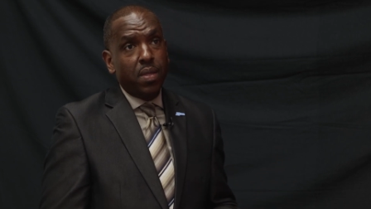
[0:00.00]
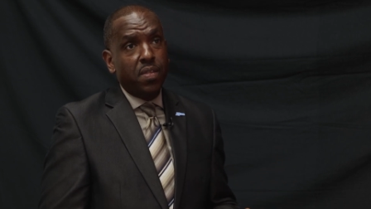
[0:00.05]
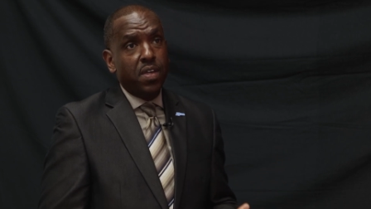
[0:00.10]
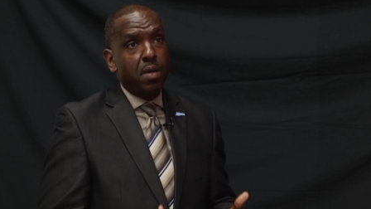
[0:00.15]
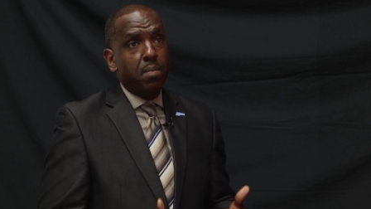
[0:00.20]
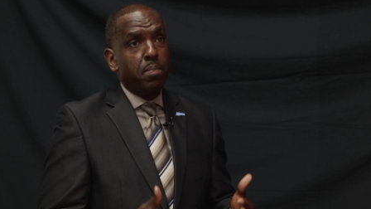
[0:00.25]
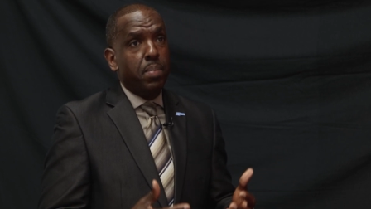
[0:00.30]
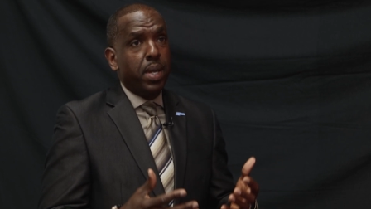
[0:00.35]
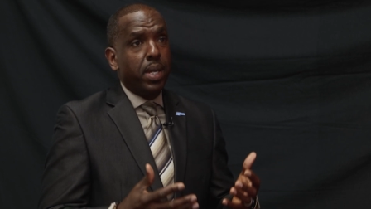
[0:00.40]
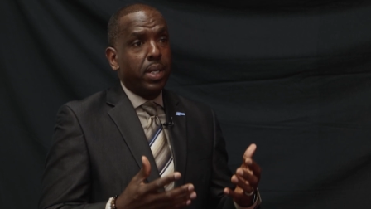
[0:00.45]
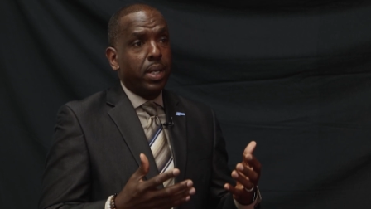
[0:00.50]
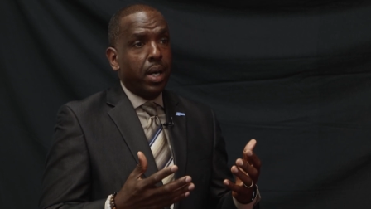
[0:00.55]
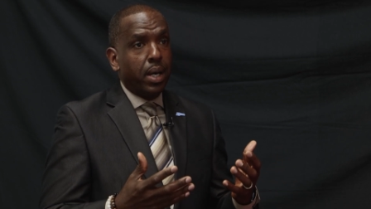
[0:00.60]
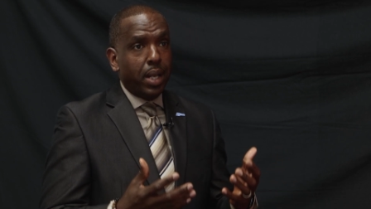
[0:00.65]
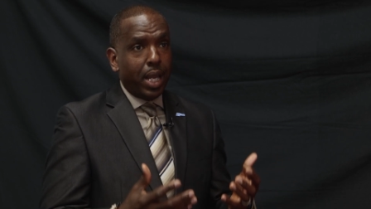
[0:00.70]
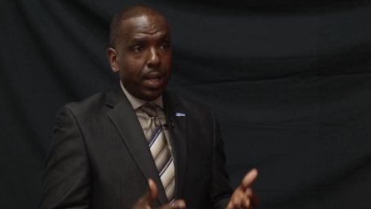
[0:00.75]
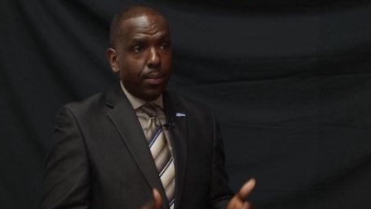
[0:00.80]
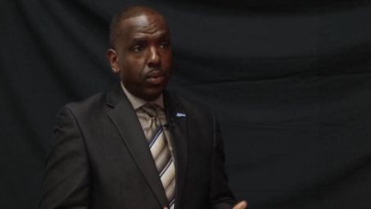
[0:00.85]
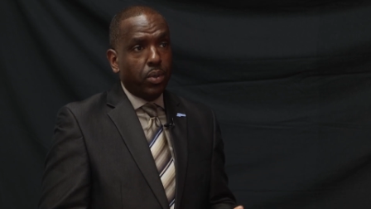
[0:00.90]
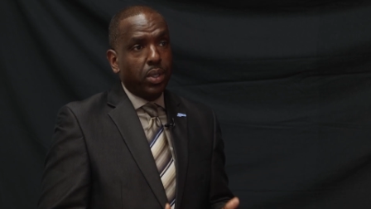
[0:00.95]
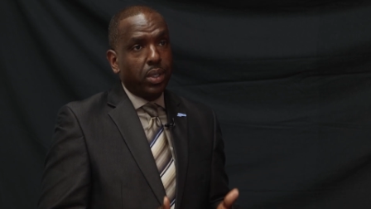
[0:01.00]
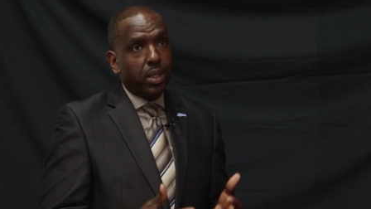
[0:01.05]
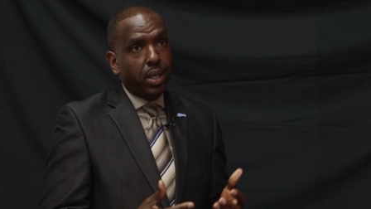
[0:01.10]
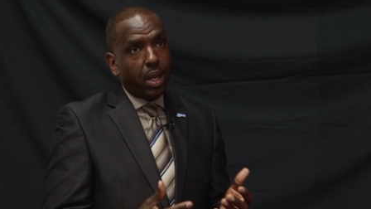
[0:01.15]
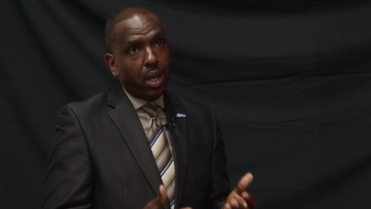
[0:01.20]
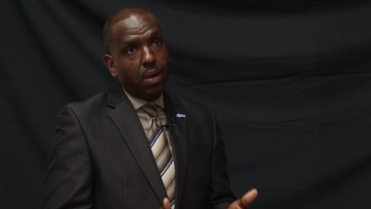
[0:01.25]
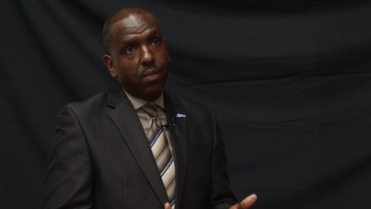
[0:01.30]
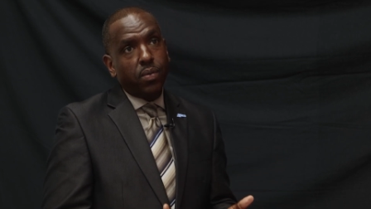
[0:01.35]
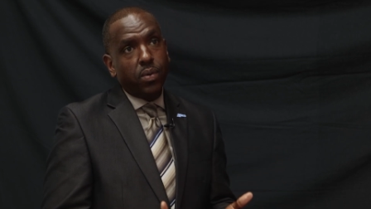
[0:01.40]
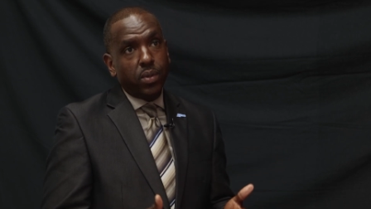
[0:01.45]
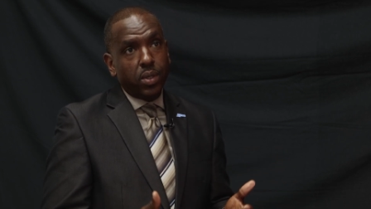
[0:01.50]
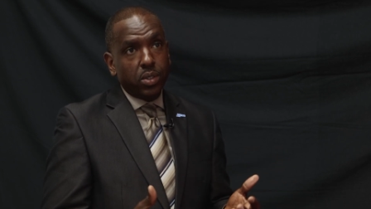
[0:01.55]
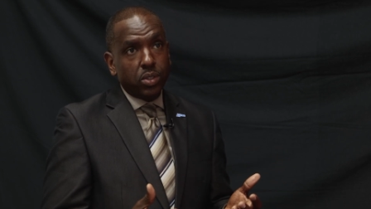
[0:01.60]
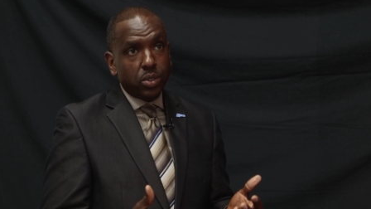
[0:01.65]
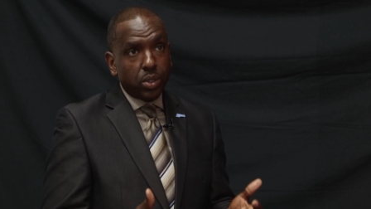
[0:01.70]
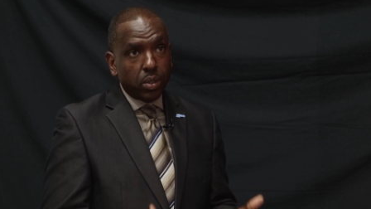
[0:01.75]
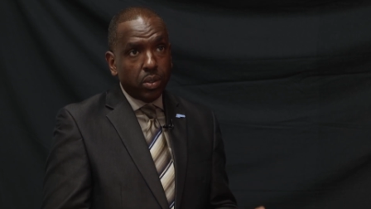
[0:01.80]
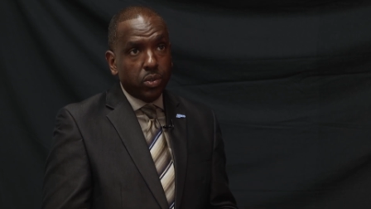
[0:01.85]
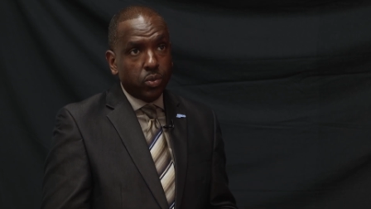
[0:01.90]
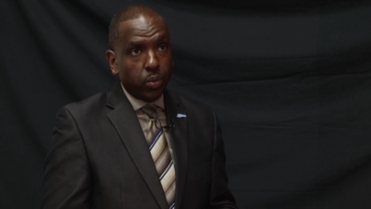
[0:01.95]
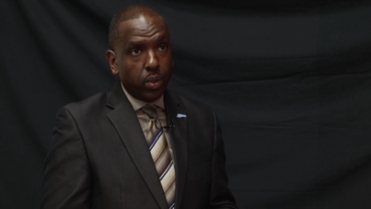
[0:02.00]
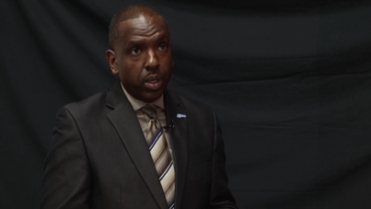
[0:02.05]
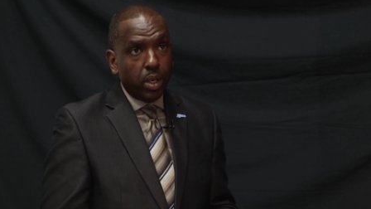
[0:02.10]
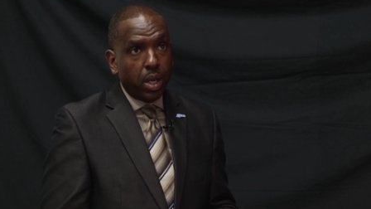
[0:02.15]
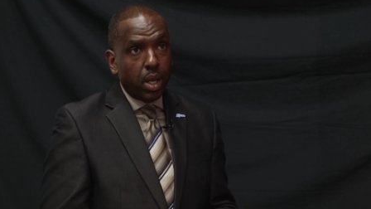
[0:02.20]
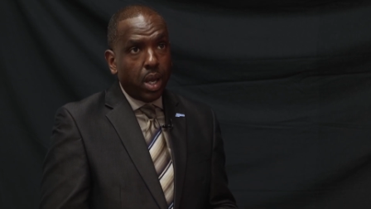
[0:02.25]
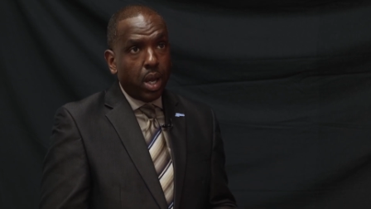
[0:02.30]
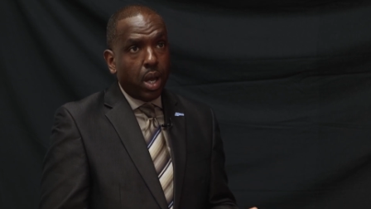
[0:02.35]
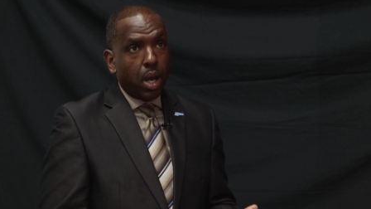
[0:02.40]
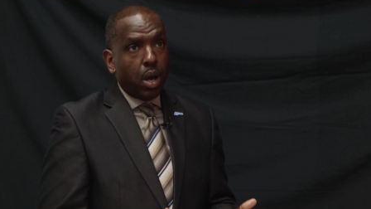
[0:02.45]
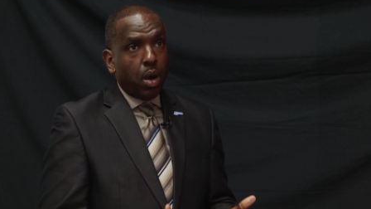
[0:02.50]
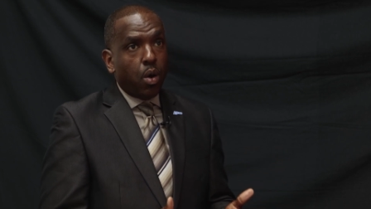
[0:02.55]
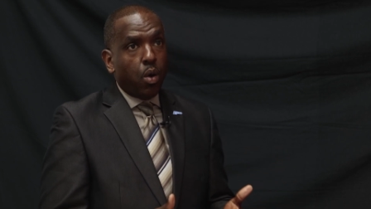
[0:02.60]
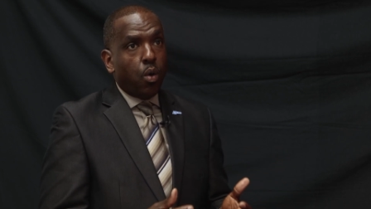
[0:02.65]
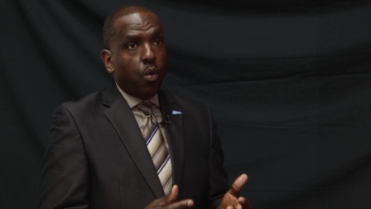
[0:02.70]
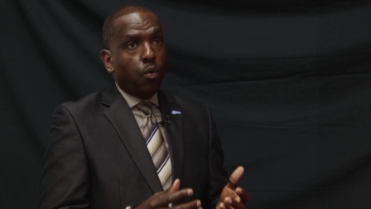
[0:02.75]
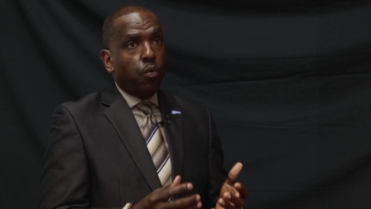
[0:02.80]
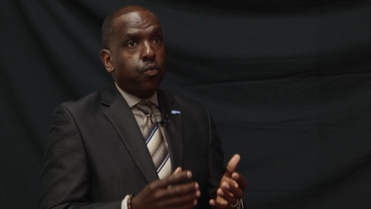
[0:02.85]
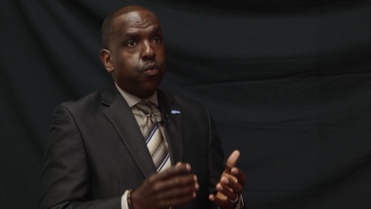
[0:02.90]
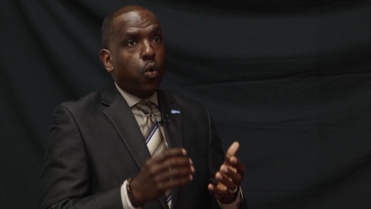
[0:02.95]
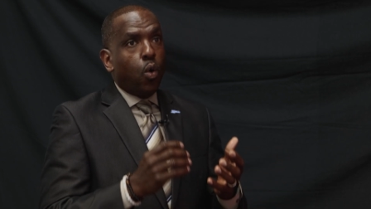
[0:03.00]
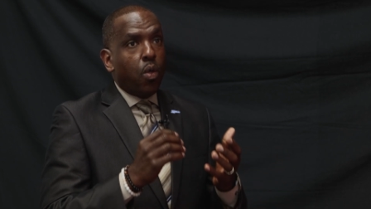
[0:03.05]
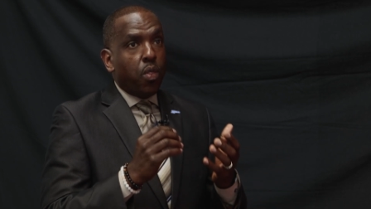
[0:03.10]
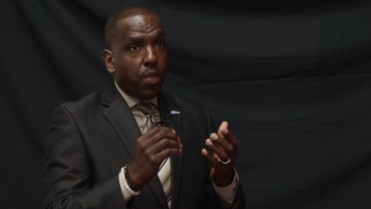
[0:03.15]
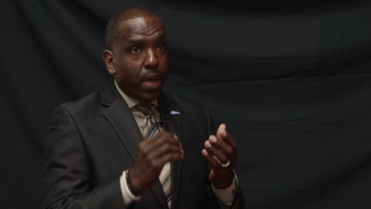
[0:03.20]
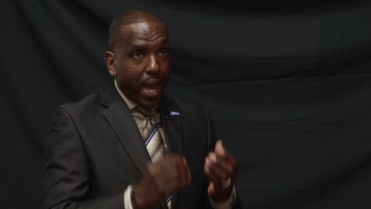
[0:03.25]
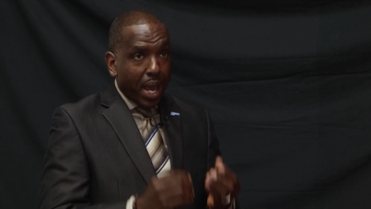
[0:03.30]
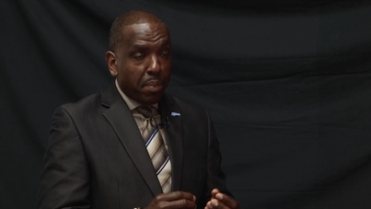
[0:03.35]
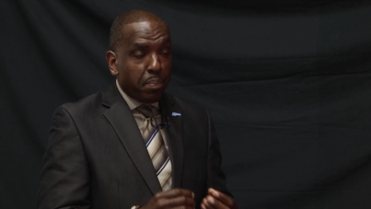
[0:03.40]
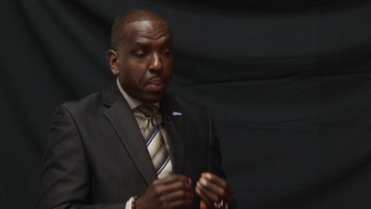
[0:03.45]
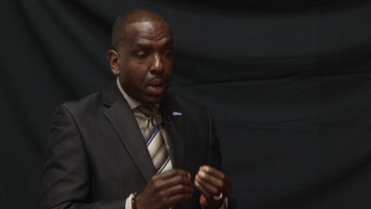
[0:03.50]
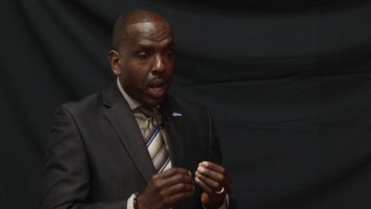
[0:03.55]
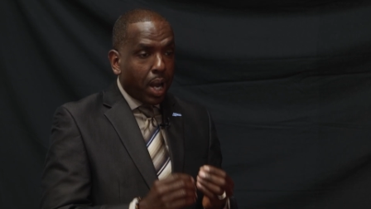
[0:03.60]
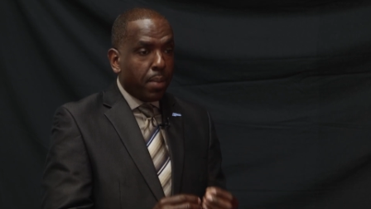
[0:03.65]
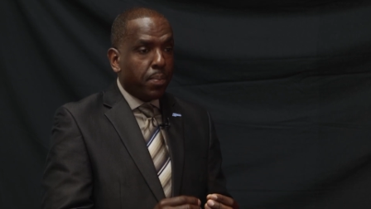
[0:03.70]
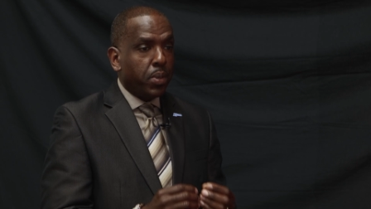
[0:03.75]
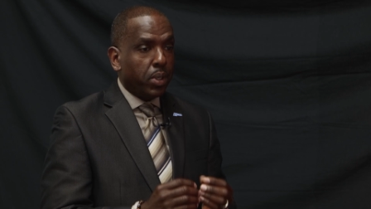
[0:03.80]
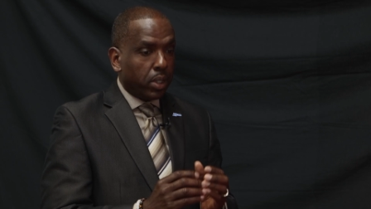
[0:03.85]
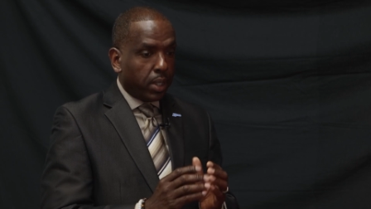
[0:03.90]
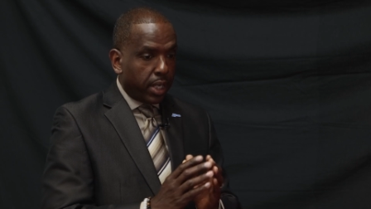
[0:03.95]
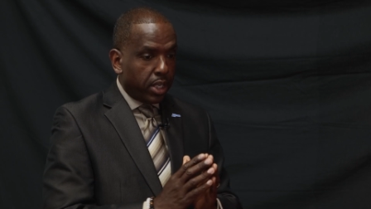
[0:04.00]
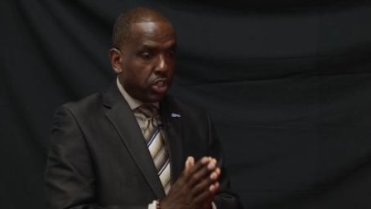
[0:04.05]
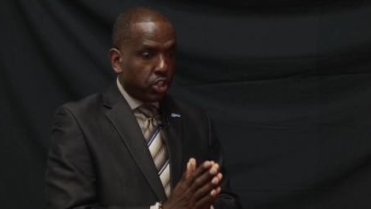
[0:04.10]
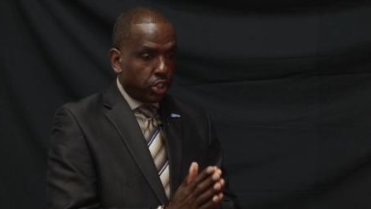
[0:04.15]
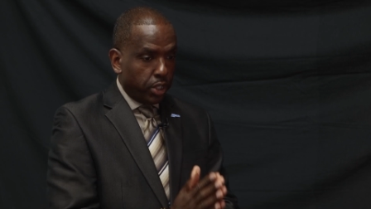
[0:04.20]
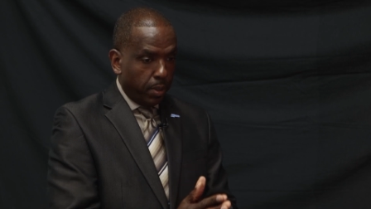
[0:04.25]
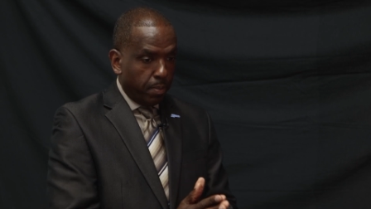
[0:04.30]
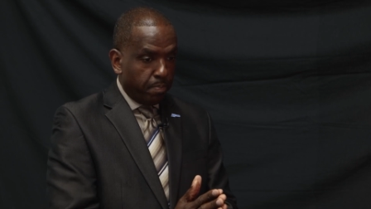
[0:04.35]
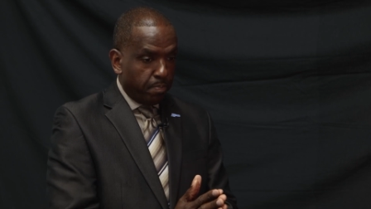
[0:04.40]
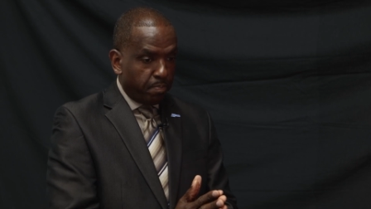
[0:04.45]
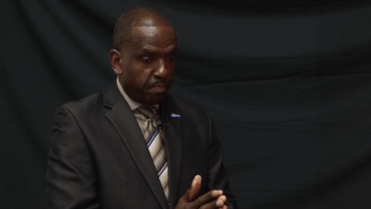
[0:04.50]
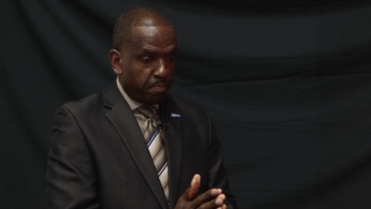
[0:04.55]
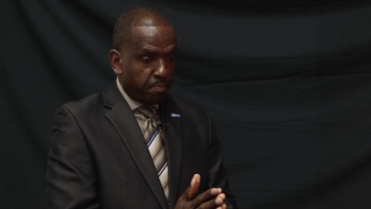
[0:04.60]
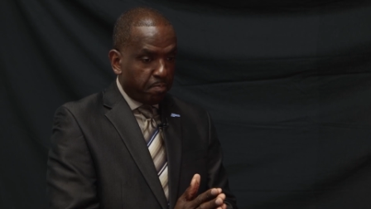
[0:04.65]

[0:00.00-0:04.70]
them being unable to care for their children. For that population,